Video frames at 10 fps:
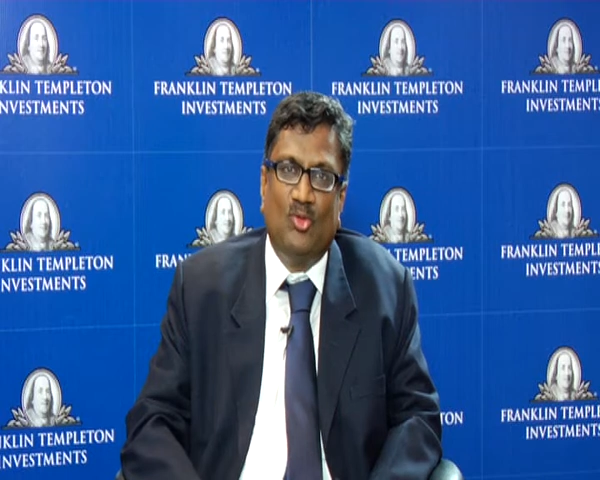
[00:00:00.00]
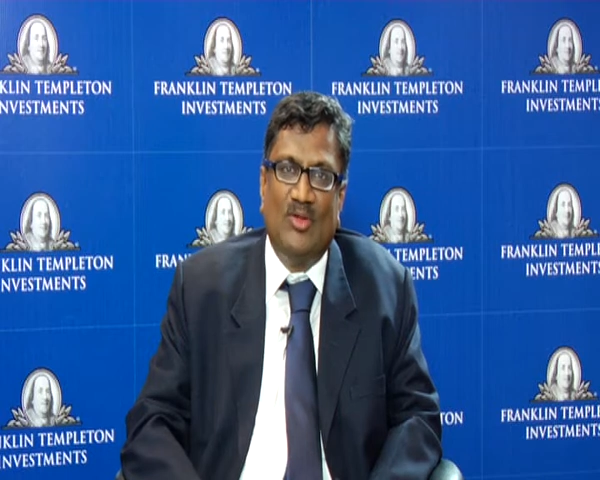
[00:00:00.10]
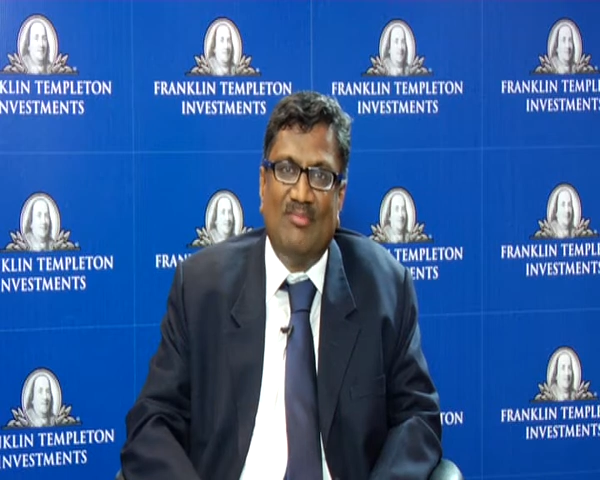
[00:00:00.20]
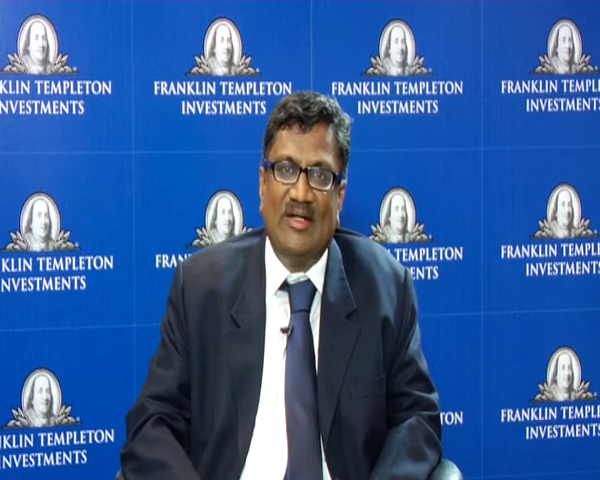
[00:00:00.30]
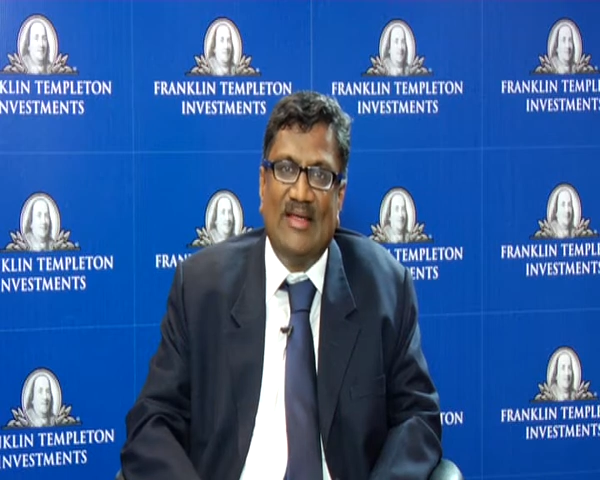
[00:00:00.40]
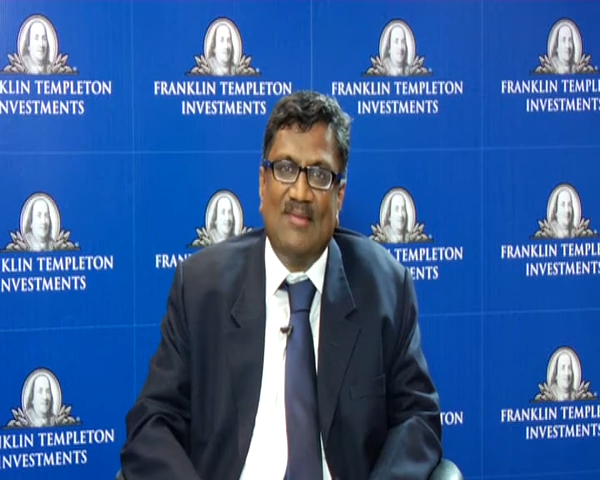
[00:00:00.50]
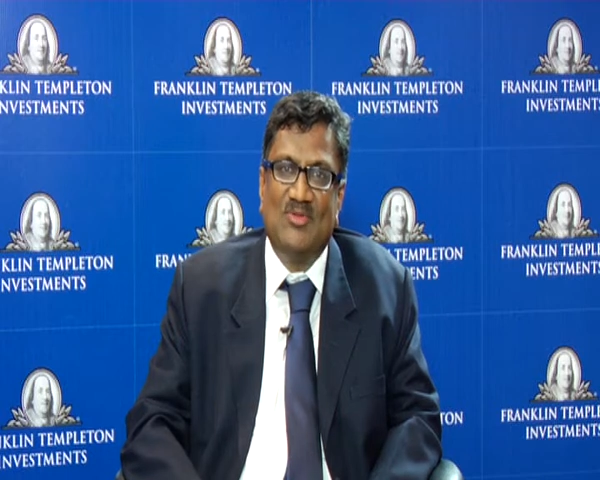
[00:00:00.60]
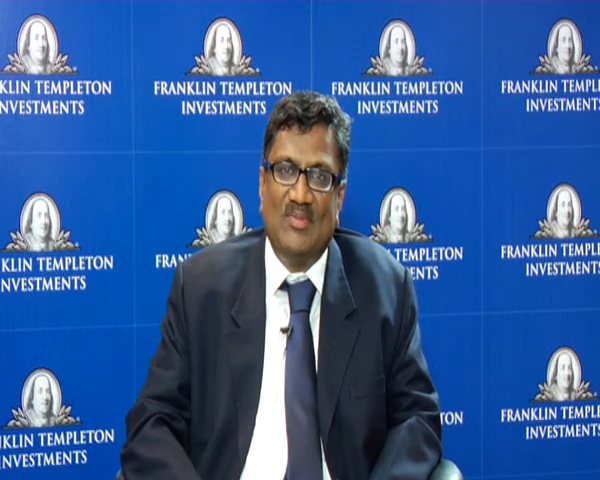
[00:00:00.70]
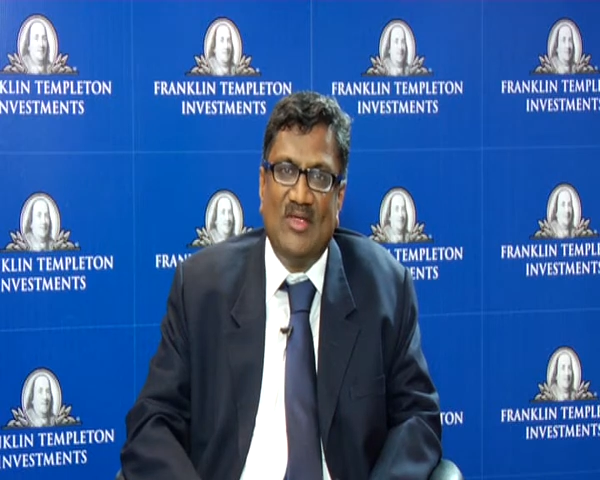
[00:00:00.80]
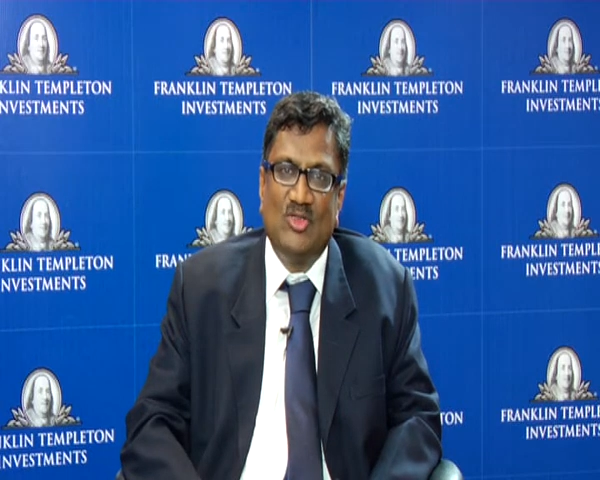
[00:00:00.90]
to the mid
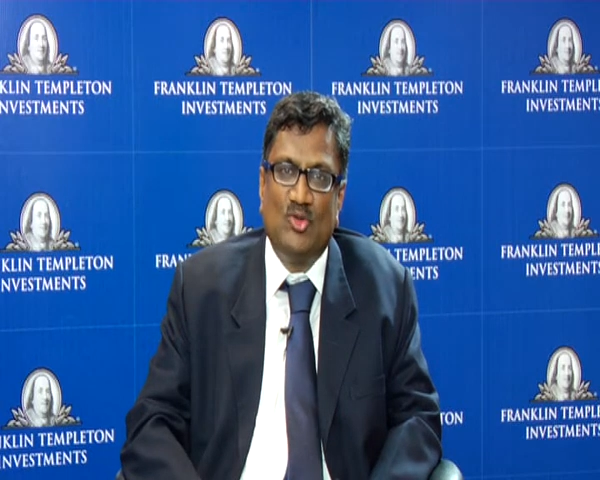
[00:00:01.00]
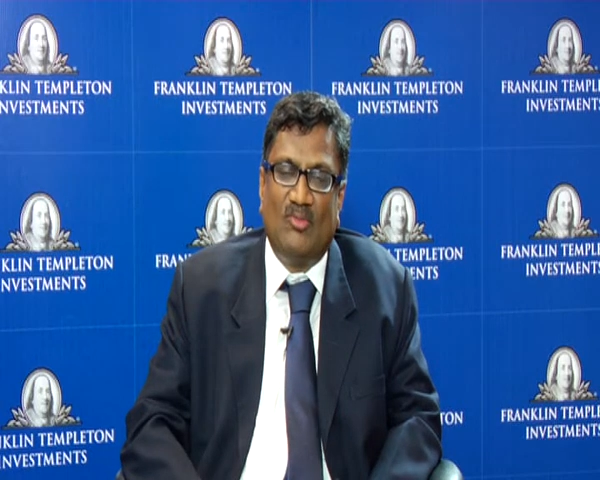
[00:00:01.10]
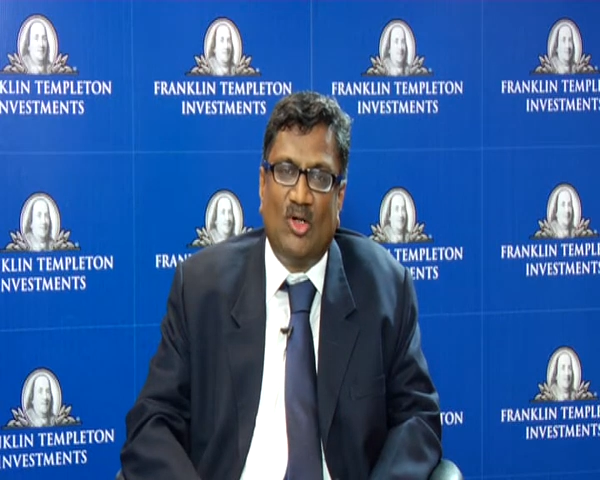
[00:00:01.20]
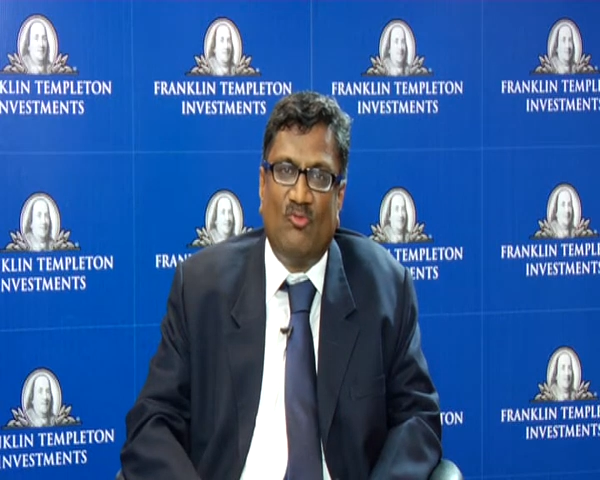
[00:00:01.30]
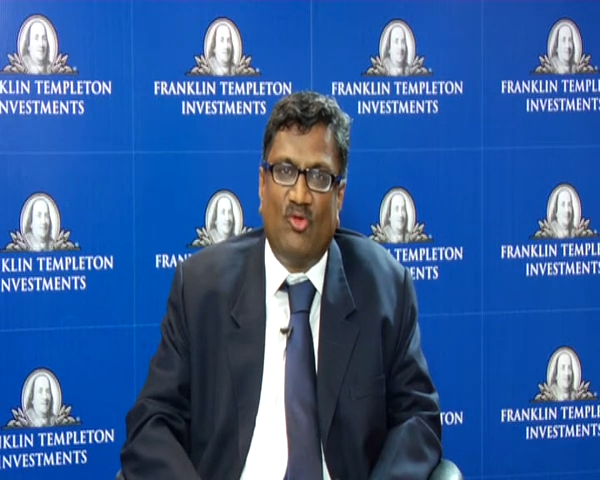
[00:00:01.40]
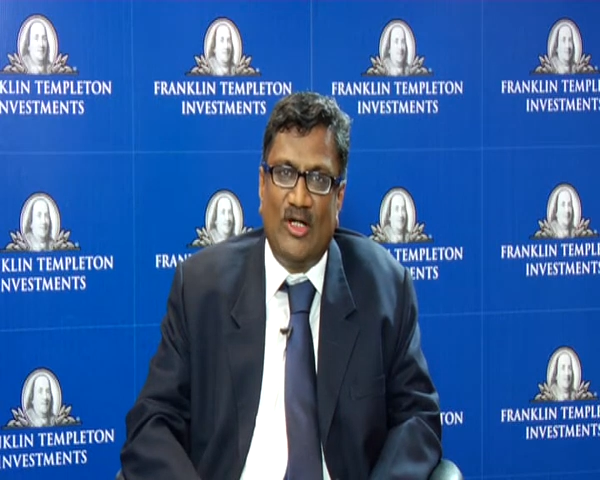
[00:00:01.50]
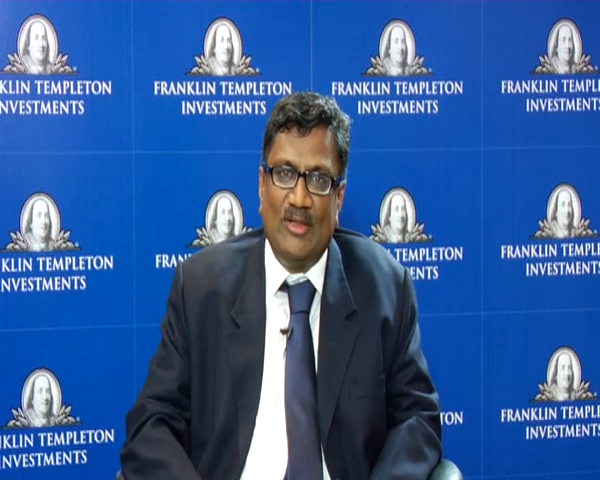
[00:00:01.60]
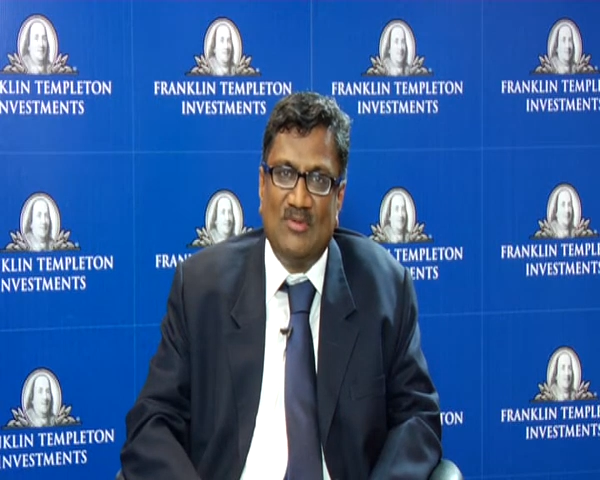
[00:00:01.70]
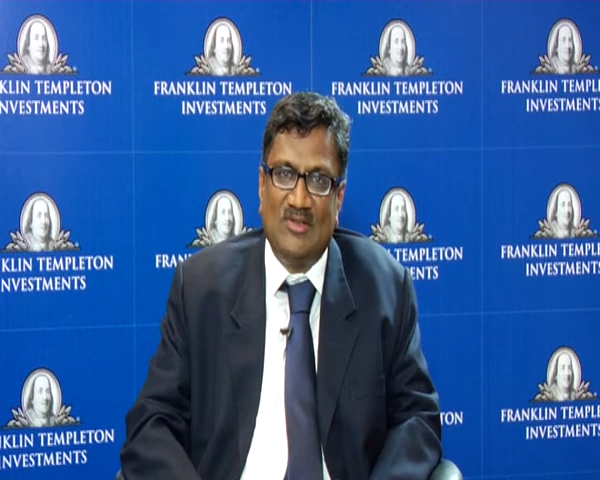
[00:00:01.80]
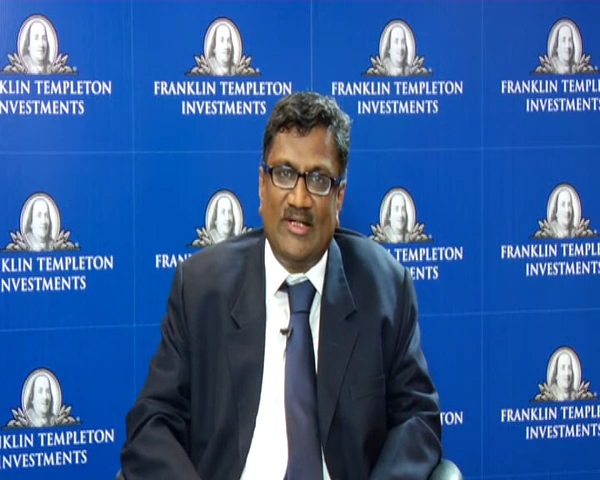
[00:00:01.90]
cap space to about
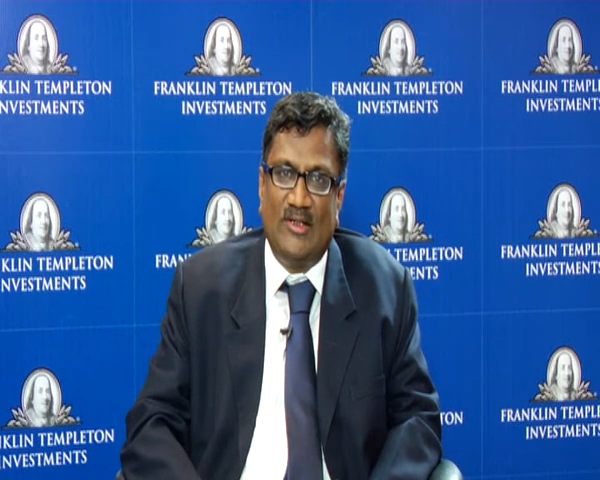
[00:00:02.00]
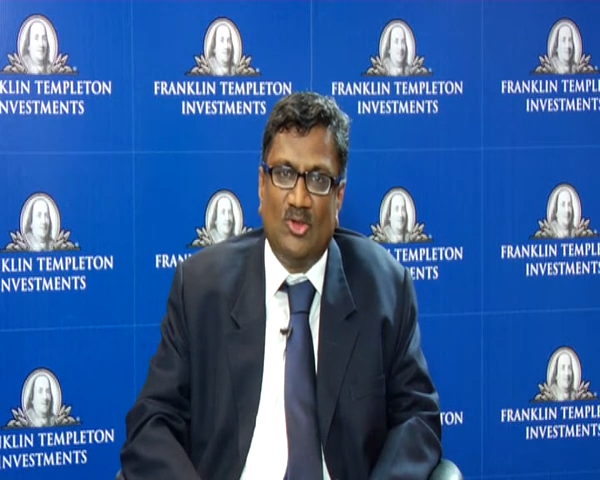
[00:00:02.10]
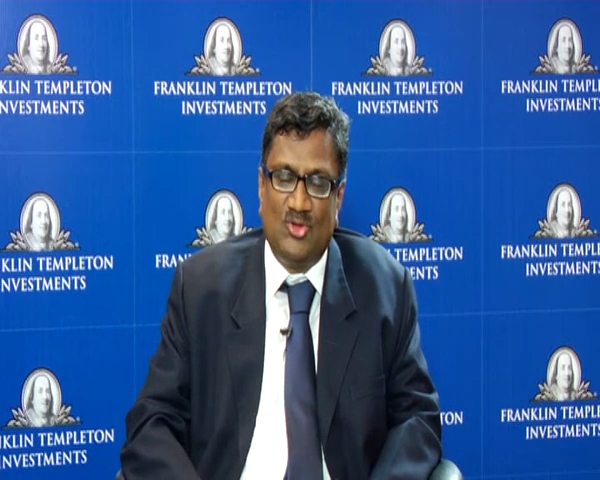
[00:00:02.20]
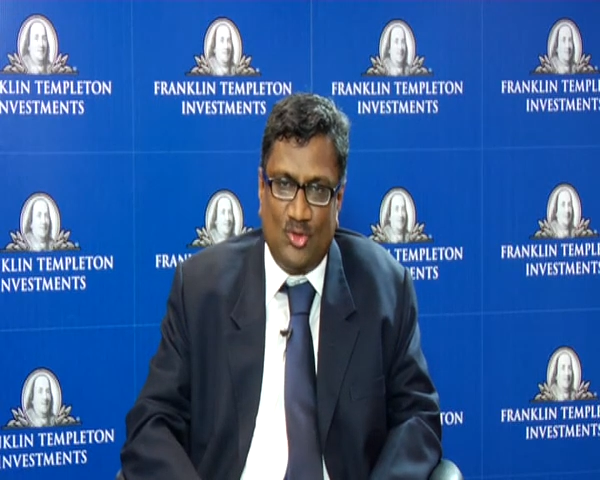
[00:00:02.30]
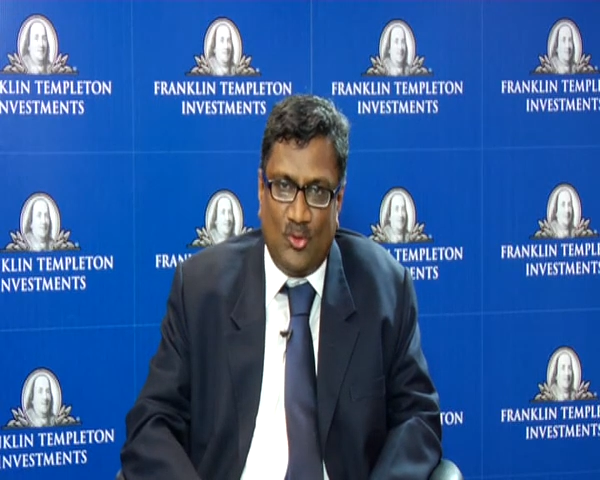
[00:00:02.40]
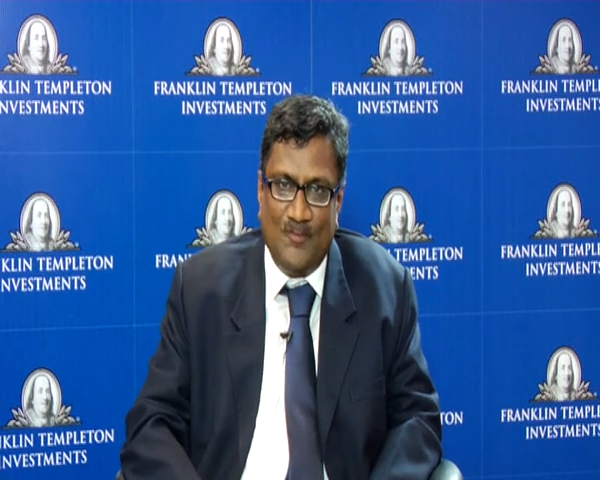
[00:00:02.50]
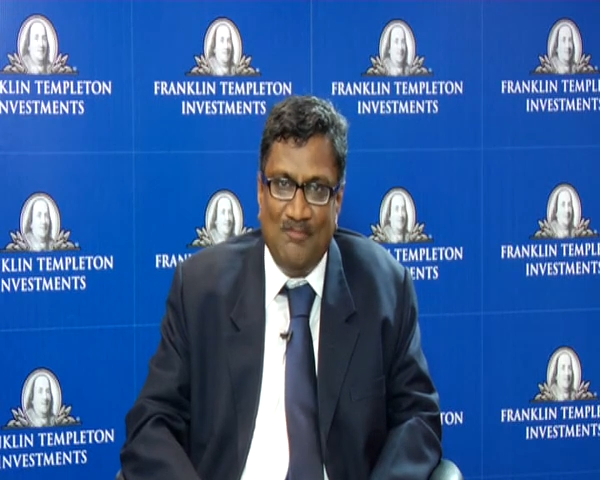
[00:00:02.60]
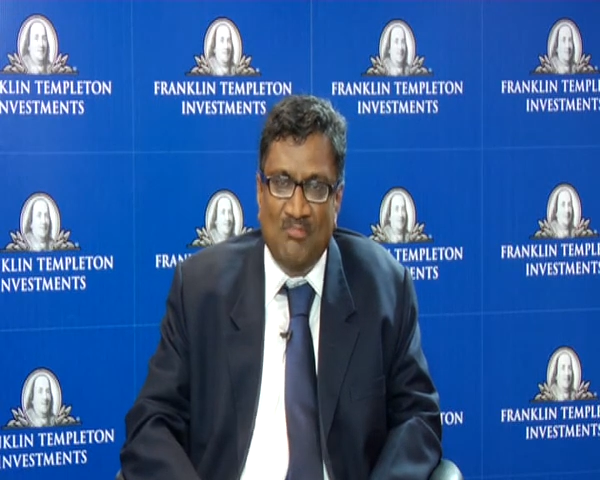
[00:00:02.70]
40% or so.